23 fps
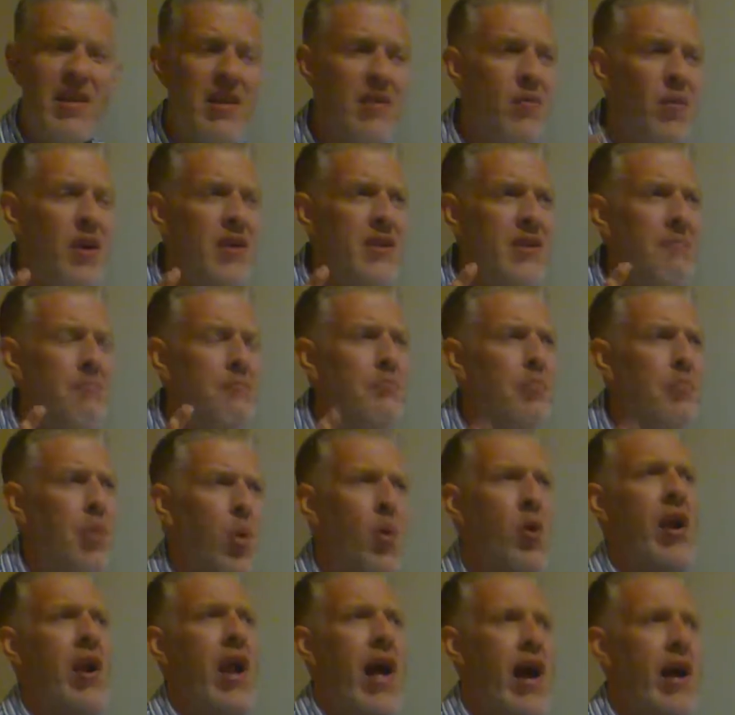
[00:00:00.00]
It wasn't
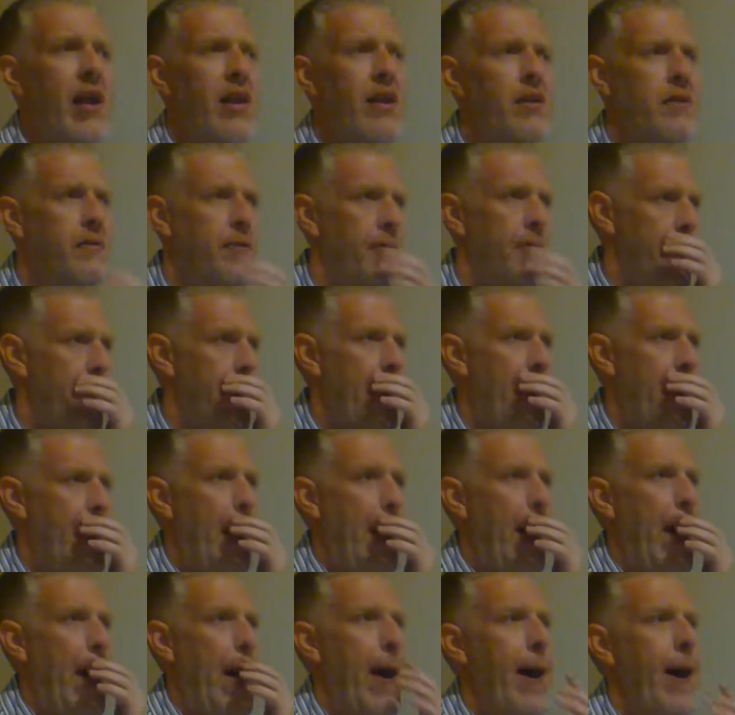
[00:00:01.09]
born out of
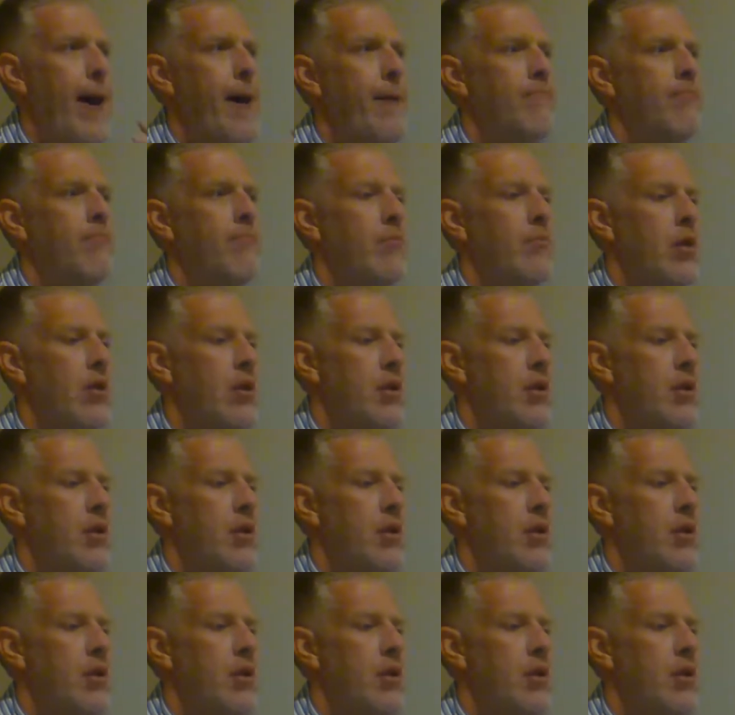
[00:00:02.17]
um,